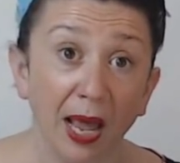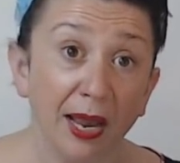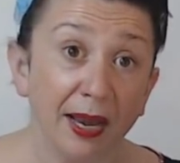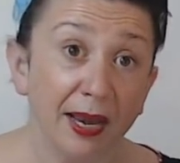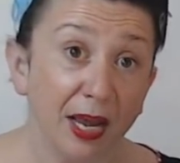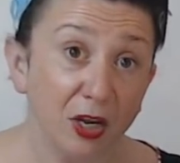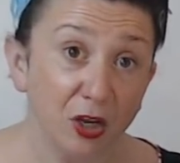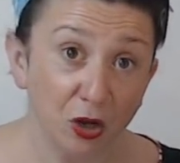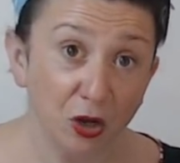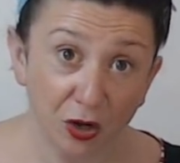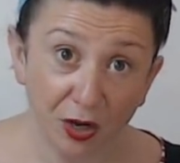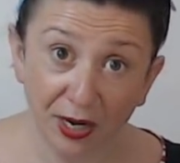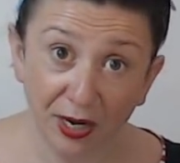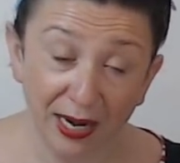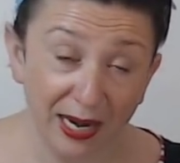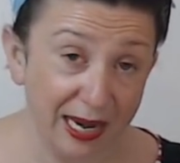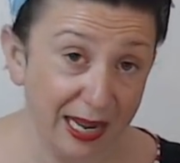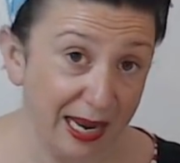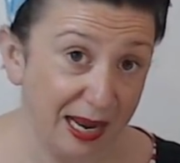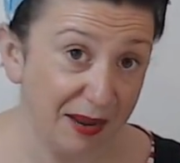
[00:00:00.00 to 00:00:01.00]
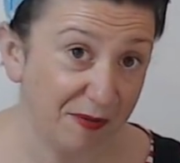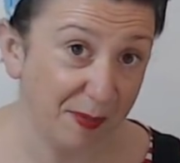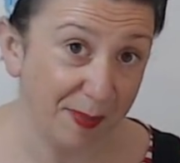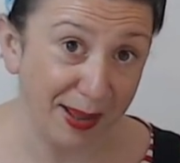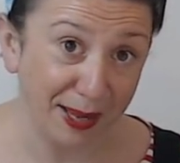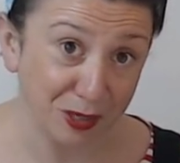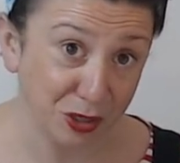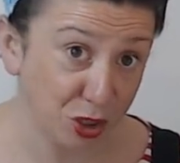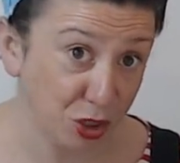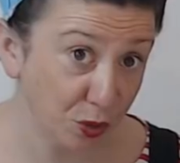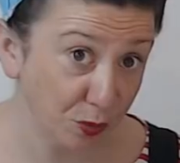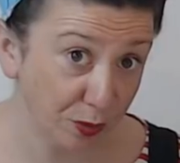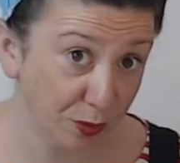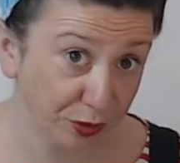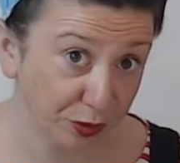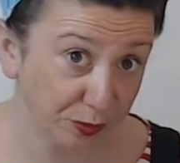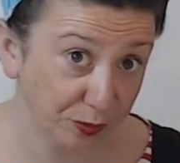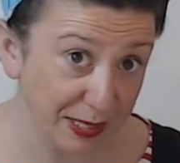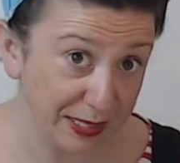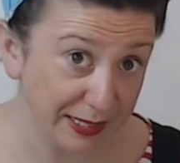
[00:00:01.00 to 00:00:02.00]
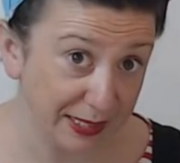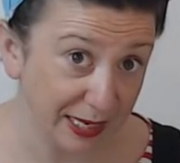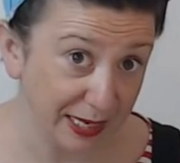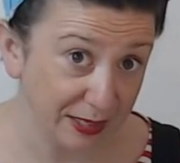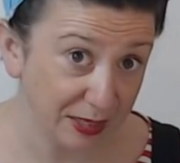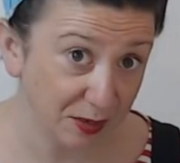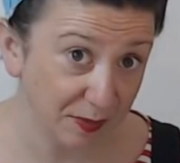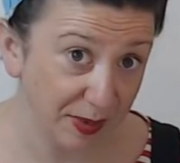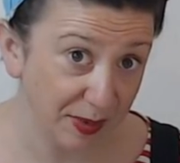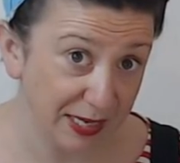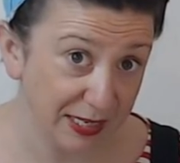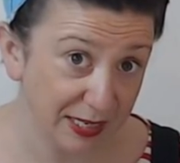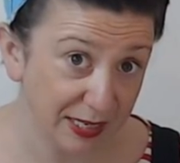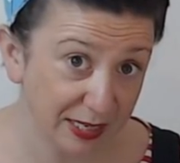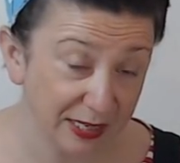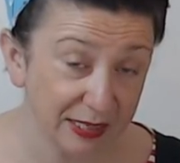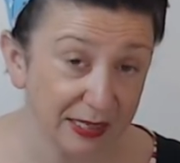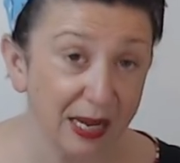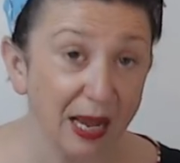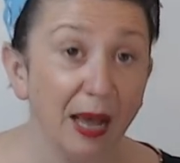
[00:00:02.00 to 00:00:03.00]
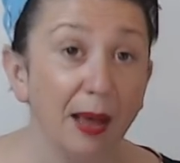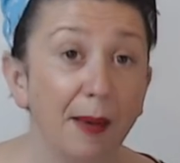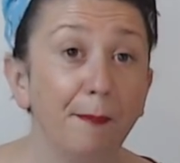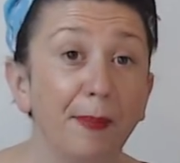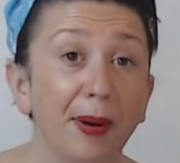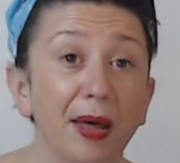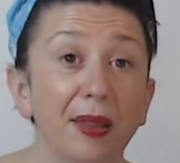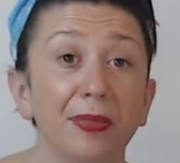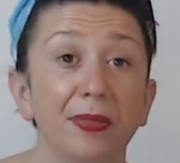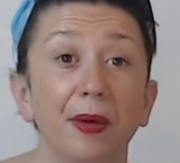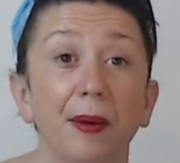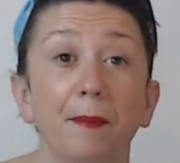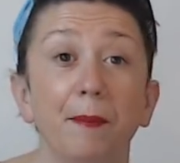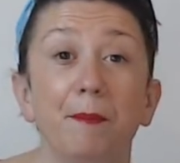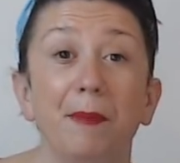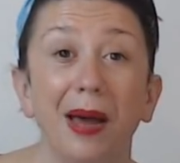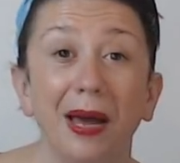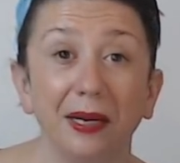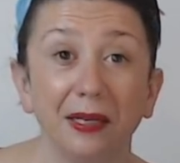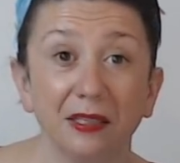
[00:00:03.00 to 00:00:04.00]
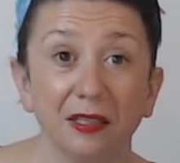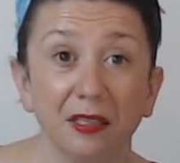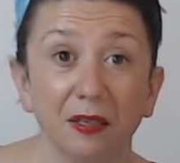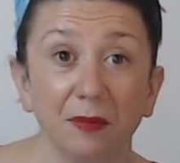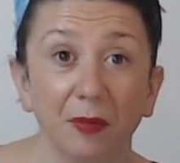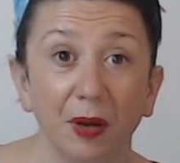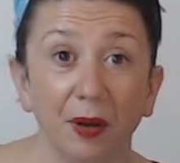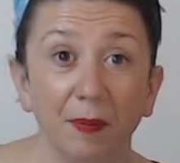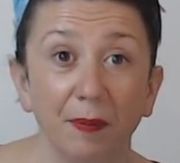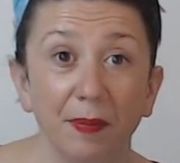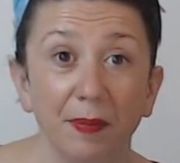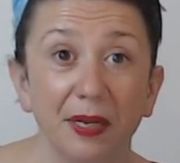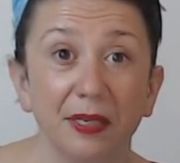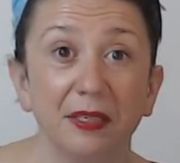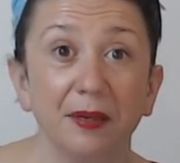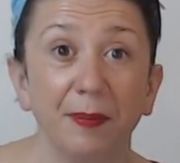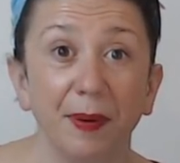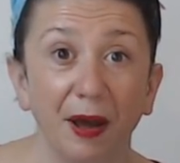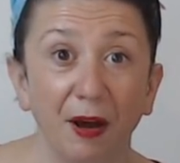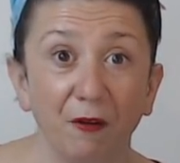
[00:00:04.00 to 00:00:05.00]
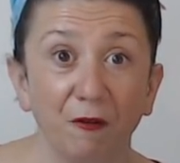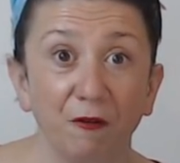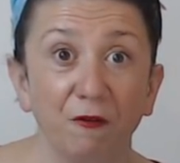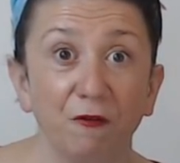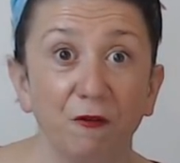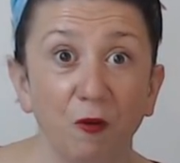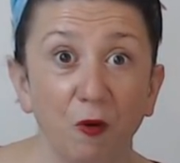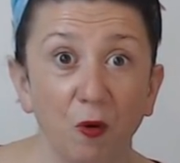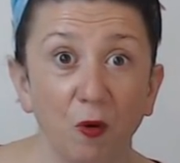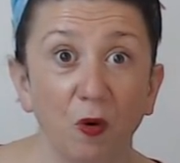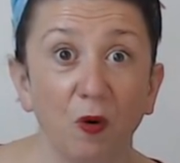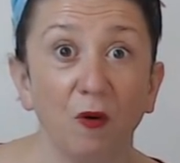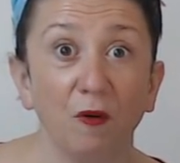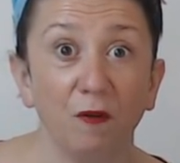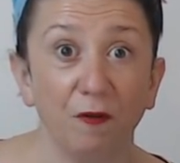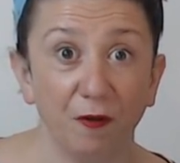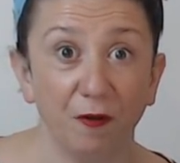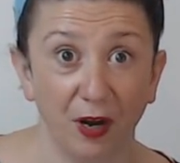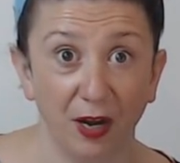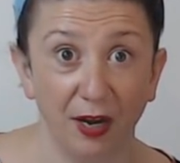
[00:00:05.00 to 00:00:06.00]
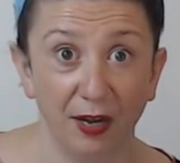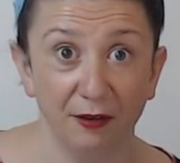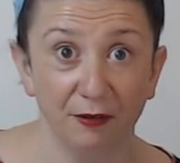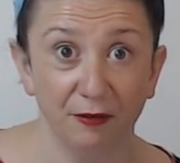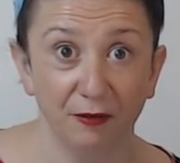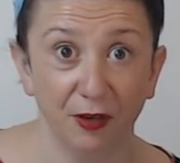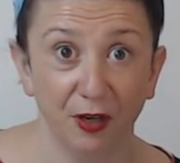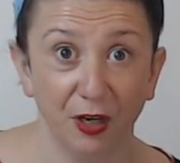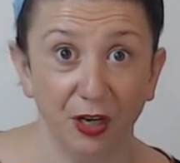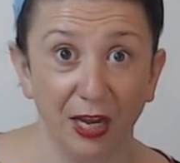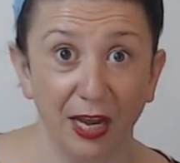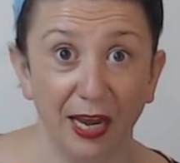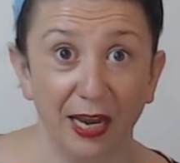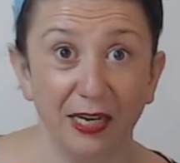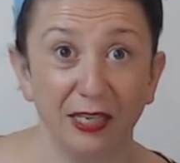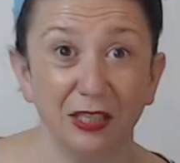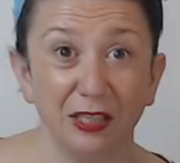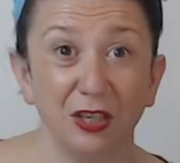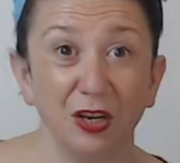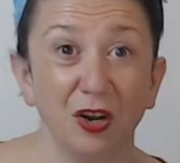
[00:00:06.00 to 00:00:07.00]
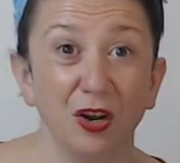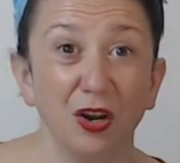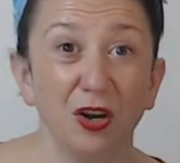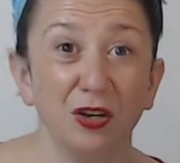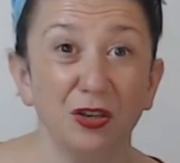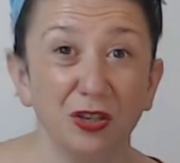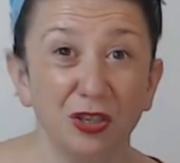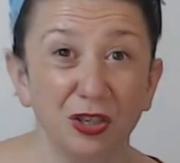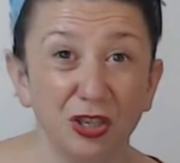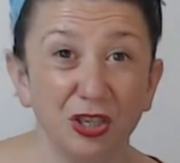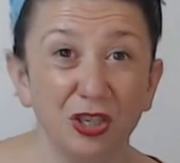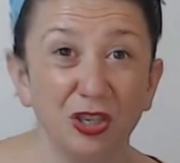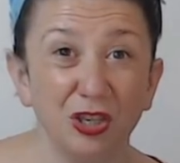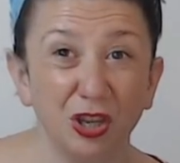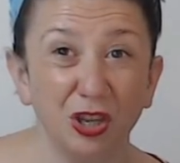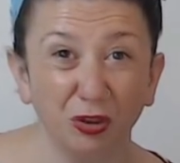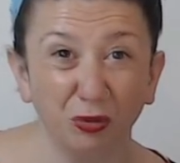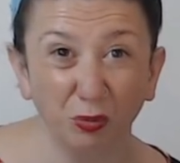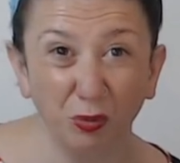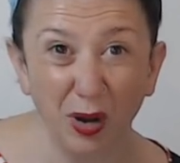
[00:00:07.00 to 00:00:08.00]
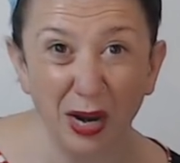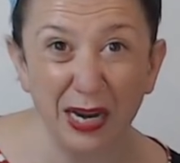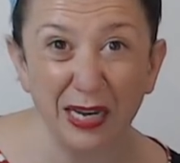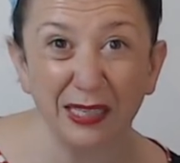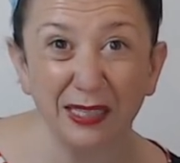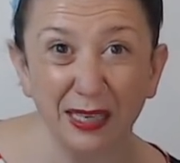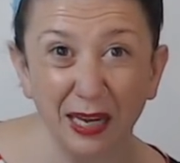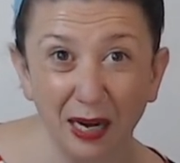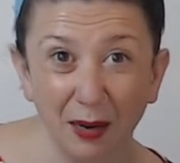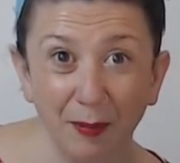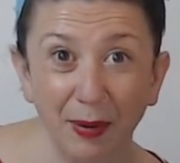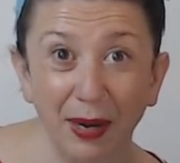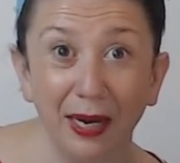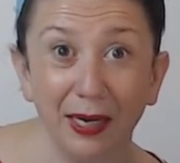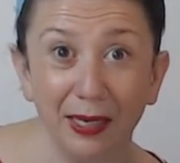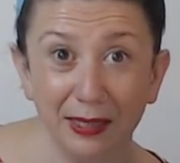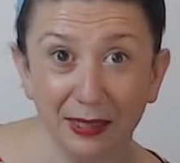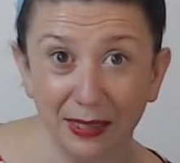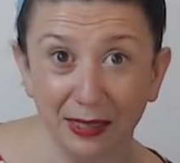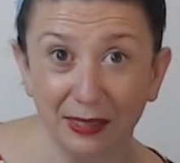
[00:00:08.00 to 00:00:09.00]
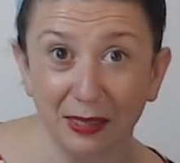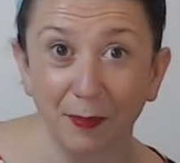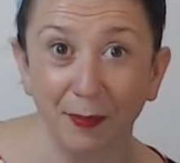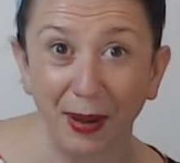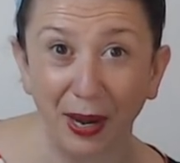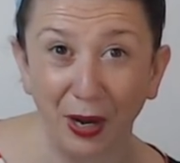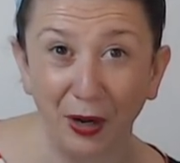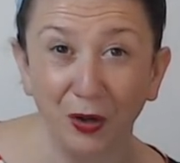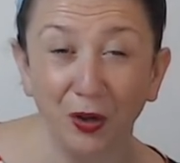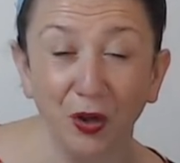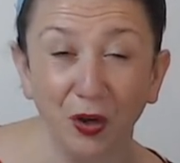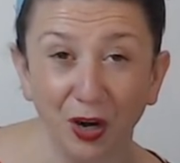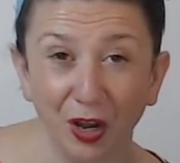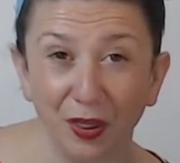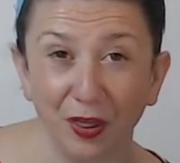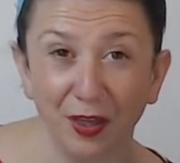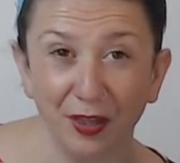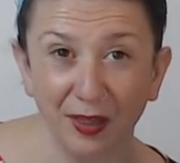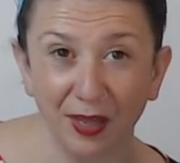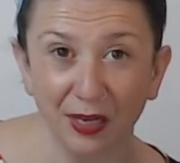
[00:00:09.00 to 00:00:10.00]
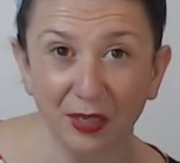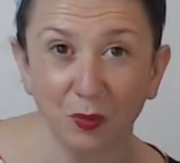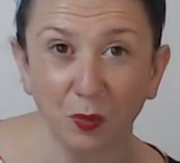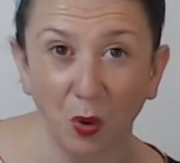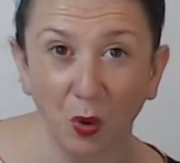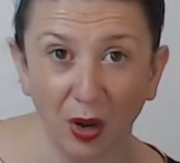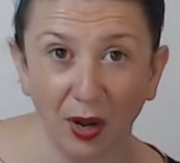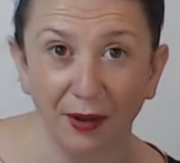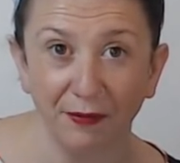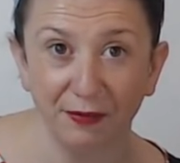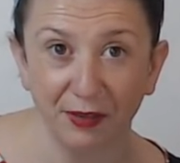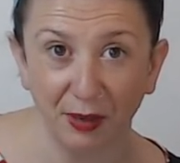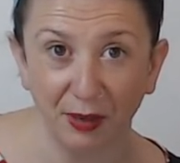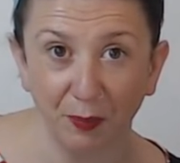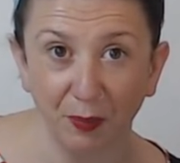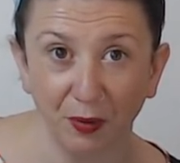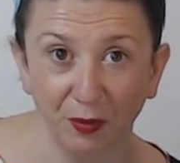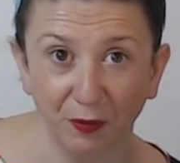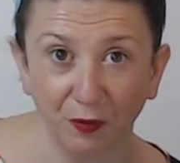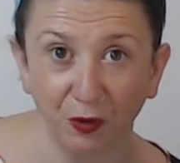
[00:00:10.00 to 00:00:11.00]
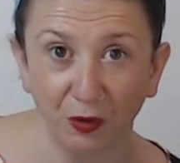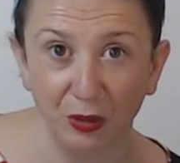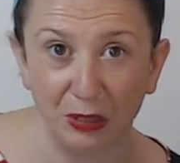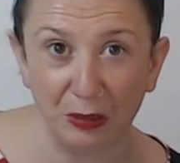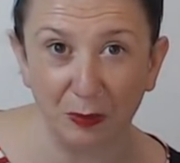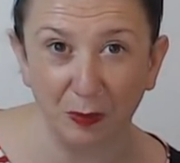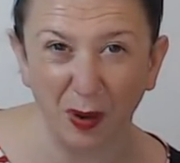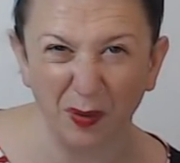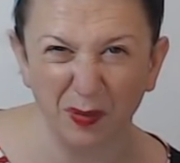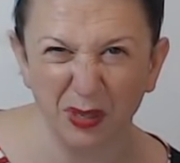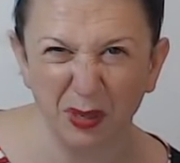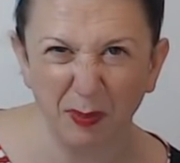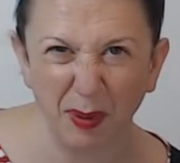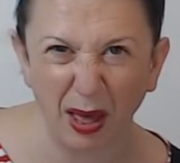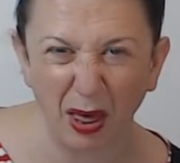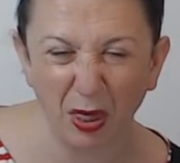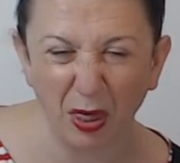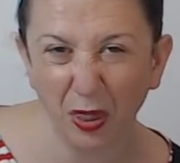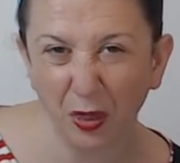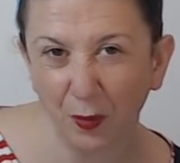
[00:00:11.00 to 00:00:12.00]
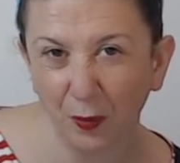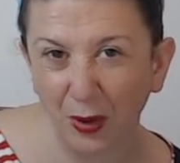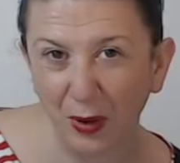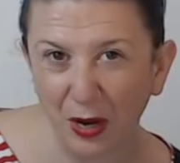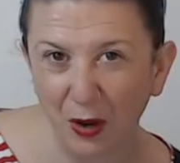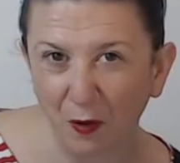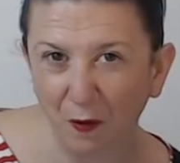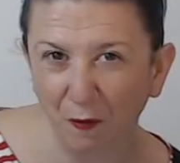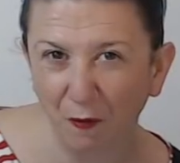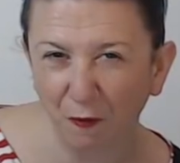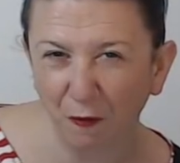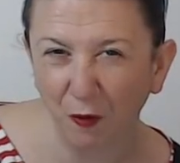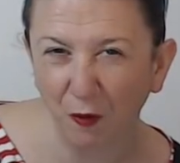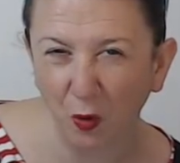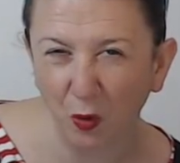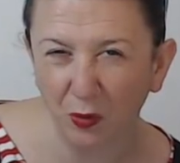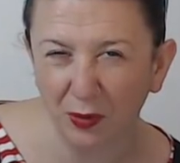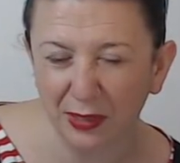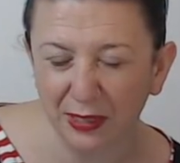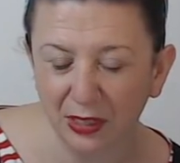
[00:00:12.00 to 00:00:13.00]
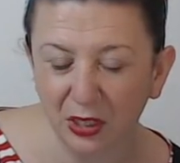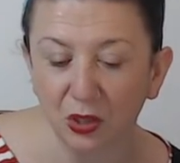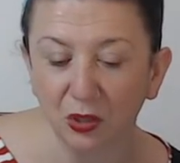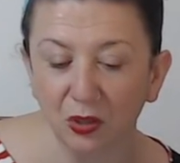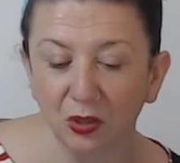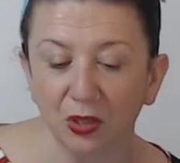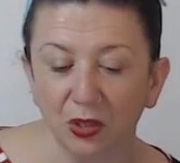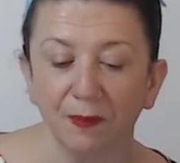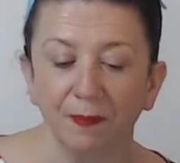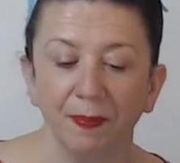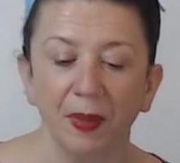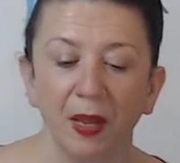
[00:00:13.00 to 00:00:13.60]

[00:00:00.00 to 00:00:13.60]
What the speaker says: Now you can leave about 2 or 3 centimeters, but the maximum is about 4 or 5. Okay, so 3 centimeters is about good. I think that's what I've done before as well. It's about 3 or 4 is good.